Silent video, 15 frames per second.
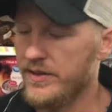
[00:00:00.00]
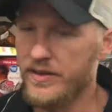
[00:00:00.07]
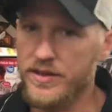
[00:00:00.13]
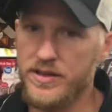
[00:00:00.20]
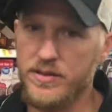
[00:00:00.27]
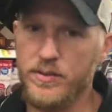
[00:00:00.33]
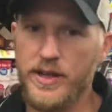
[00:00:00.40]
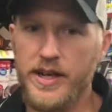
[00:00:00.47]

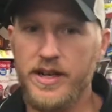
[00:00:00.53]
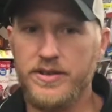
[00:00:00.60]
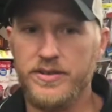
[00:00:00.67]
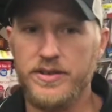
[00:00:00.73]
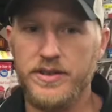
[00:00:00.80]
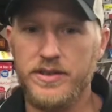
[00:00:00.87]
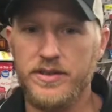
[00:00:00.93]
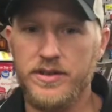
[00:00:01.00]
This is what
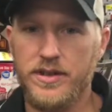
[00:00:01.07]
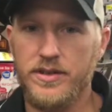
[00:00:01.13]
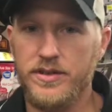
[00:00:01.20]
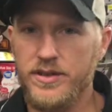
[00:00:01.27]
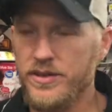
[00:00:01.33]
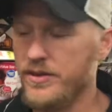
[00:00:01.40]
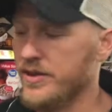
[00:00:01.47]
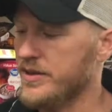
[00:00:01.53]
Ashley's turn
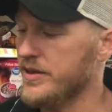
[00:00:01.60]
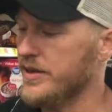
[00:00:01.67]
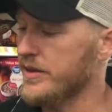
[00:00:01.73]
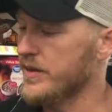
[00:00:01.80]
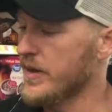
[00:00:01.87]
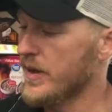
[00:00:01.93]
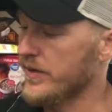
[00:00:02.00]
to is here.